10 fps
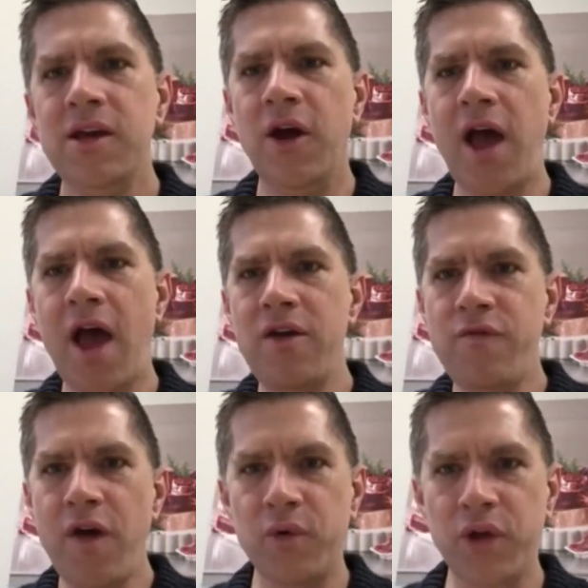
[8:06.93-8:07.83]
how he
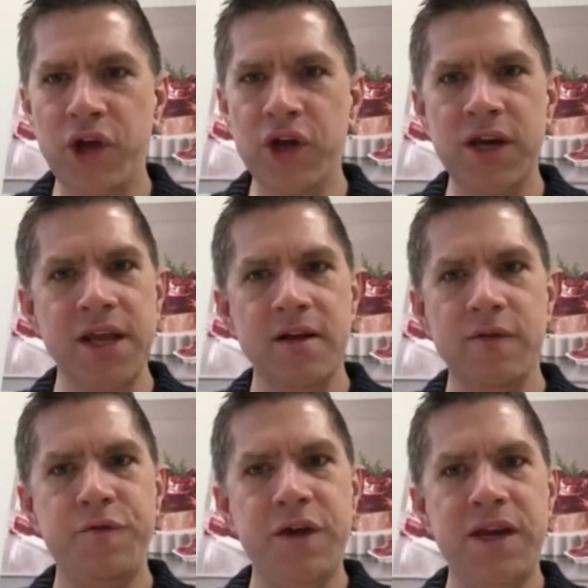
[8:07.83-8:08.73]
felt really good
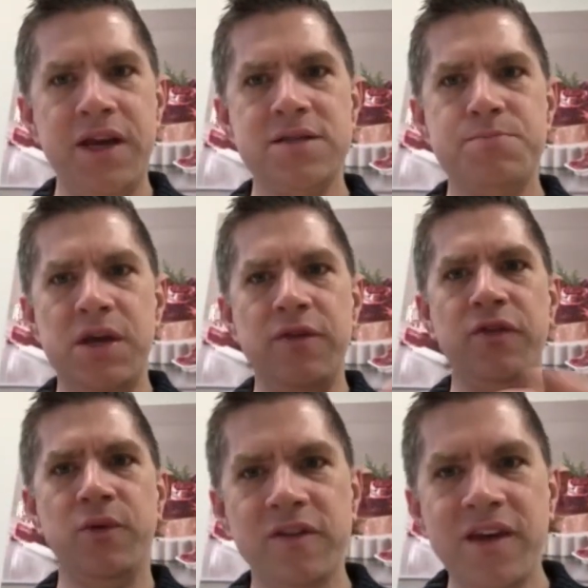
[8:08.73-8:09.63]
feeding this beef
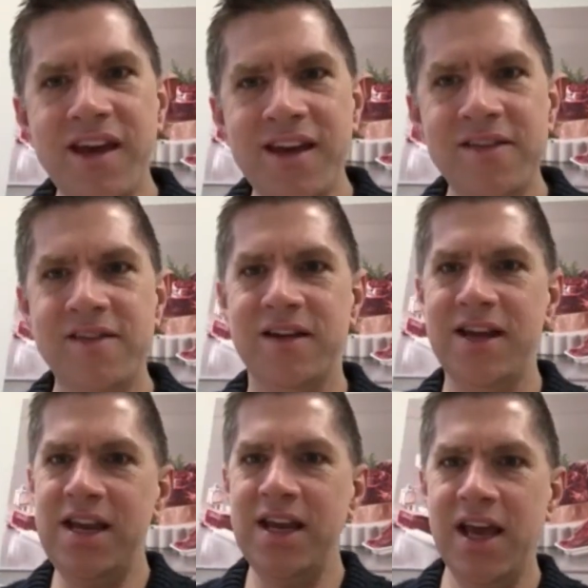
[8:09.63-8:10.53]
to his kids and
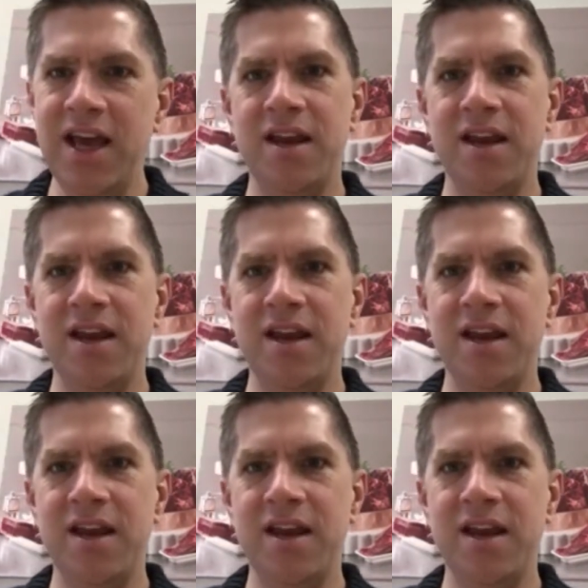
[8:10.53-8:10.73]
eating it,